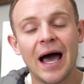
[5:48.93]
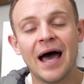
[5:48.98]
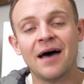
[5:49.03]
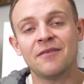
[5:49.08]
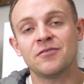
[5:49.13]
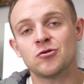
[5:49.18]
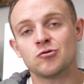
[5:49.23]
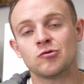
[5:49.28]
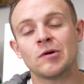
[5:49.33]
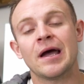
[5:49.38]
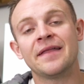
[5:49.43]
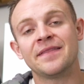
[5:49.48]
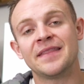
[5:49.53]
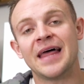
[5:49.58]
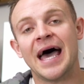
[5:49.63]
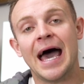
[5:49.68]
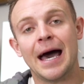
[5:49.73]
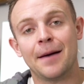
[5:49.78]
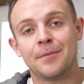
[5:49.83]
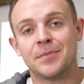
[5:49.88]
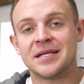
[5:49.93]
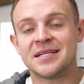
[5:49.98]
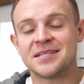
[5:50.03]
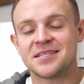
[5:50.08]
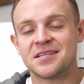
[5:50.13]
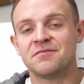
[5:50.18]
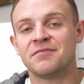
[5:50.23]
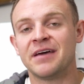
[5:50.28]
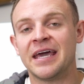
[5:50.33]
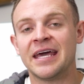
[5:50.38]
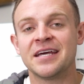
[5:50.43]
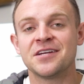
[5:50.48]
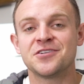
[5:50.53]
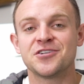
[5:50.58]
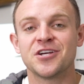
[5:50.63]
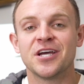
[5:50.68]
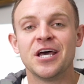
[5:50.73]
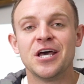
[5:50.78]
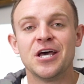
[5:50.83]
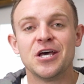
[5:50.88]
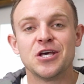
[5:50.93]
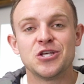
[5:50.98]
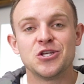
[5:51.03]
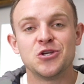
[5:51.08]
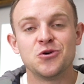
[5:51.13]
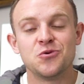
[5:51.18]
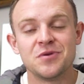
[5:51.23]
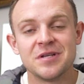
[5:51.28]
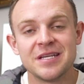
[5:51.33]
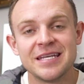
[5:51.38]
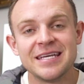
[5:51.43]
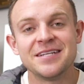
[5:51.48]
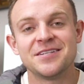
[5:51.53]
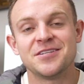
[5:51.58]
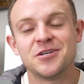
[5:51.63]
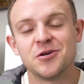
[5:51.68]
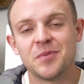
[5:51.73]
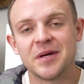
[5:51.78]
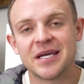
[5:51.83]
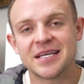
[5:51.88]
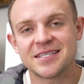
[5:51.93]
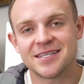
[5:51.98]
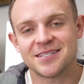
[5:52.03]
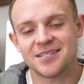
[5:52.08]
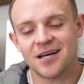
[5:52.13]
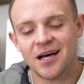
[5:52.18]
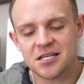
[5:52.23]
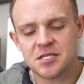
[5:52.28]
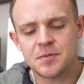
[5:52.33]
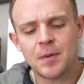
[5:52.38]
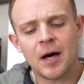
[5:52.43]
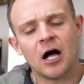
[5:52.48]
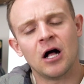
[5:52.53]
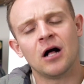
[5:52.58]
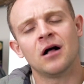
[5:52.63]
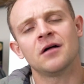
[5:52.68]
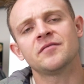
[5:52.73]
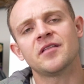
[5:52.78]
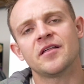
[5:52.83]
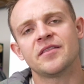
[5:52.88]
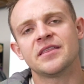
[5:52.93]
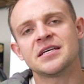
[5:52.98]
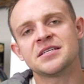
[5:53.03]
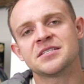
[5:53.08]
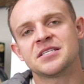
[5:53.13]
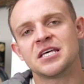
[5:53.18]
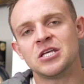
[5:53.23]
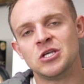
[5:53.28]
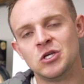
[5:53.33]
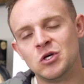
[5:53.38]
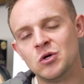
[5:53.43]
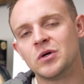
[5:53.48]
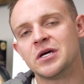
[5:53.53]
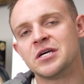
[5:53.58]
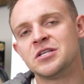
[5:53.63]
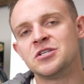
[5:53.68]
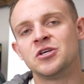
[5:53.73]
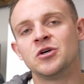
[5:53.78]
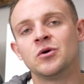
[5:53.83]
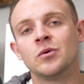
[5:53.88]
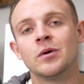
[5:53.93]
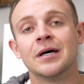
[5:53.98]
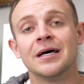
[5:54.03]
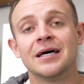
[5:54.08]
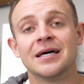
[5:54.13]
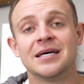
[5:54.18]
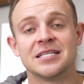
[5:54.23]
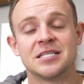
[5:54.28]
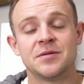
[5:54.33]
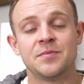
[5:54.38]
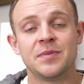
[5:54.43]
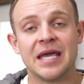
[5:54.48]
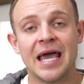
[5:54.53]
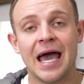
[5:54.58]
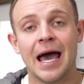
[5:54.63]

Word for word: haven't read The Happiness Advantage, you need to, because it talks about all the things that you can do to be